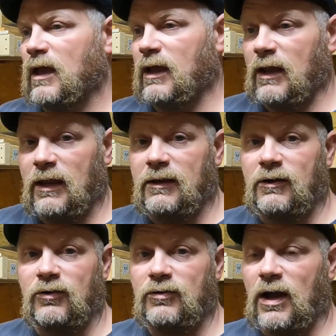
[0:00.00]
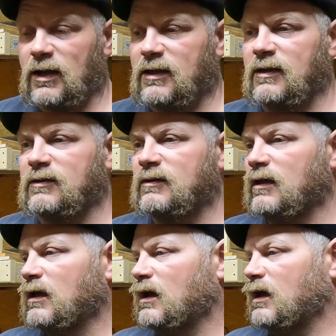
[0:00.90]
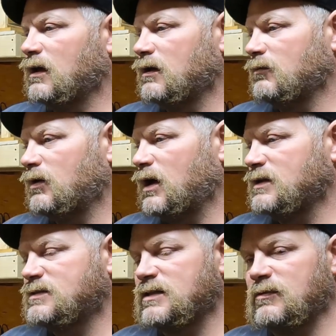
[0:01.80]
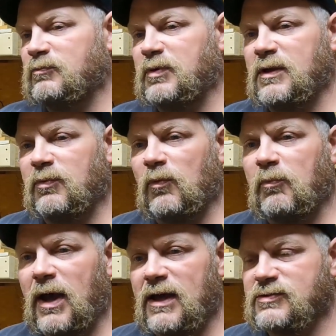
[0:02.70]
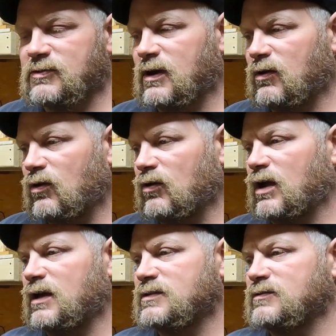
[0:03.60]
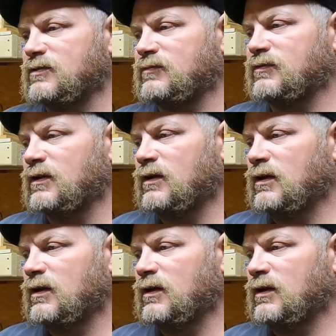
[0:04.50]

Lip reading: And they're not kidding. I seen people pass around all kinds of